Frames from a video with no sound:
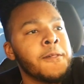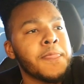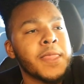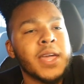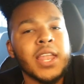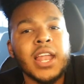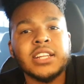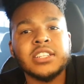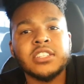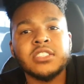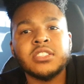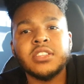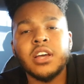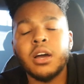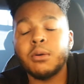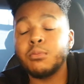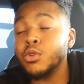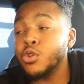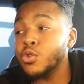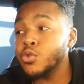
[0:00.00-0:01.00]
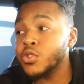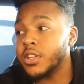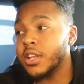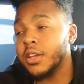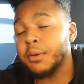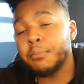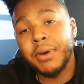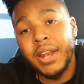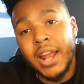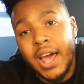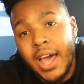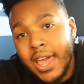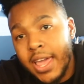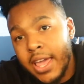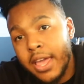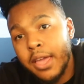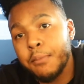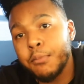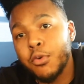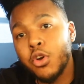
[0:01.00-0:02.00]
and I just stopped using it, but I
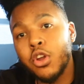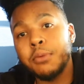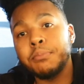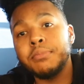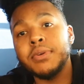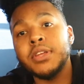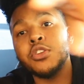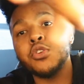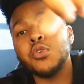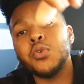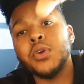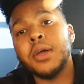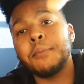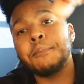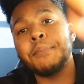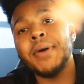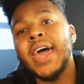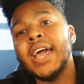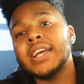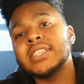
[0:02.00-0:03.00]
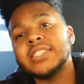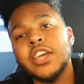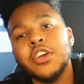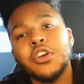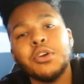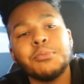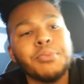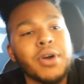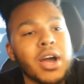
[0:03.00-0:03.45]
am going to be doing a Pax AirPod.